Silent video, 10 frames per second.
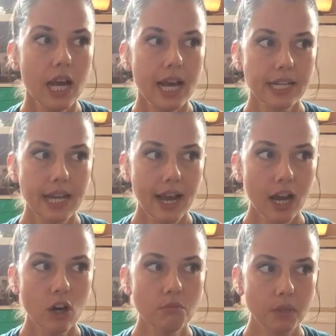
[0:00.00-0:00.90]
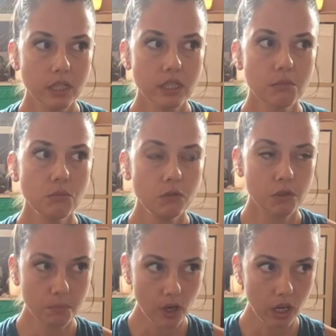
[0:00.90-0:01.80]
and how bandha moves
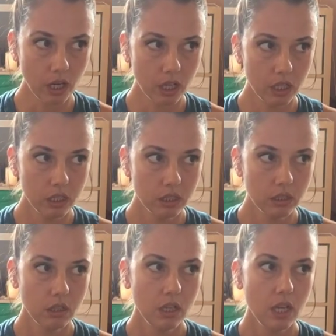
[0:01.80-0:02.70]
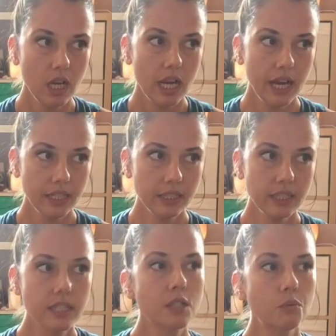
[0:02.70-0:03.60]
prana. And in
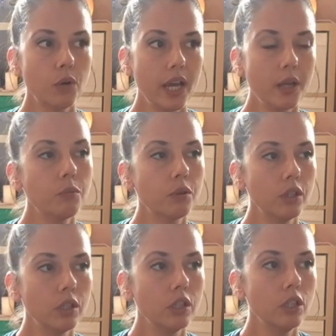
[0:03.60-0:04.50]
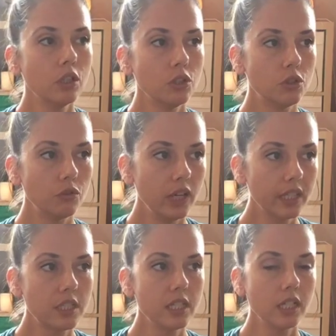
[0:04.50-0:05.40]
this way, we're
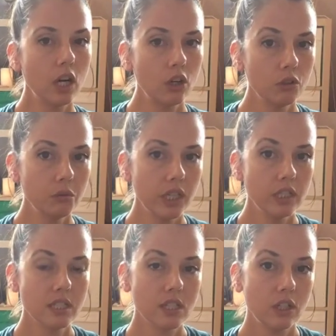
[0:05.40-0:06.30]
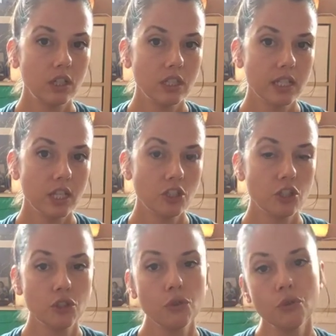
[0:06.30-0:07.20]
directing our awareness and our
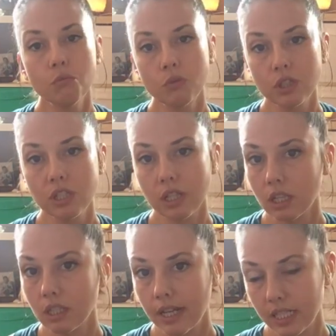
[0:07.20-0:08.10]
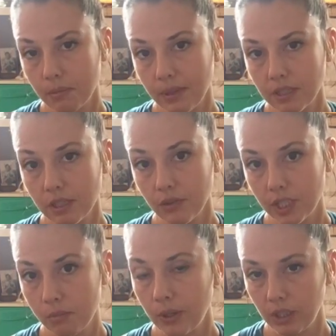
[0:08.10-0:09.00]
attention to the more subtle aspects of
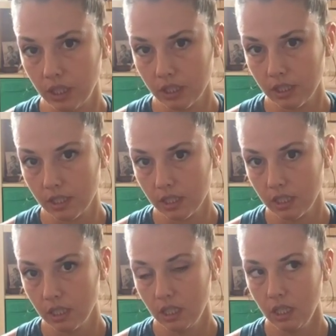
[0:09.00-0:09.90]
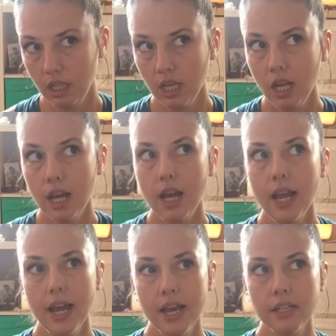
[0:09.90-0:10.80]
experience.
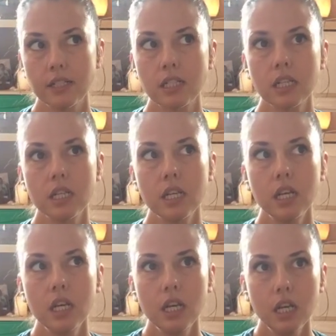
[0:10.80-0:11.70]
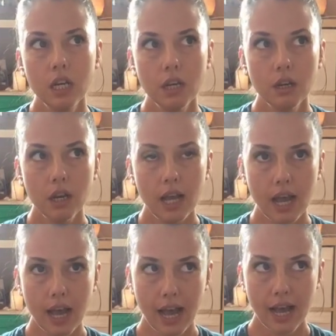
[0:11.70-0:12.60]
And
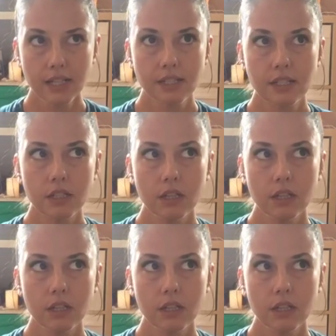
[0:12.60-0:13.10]
as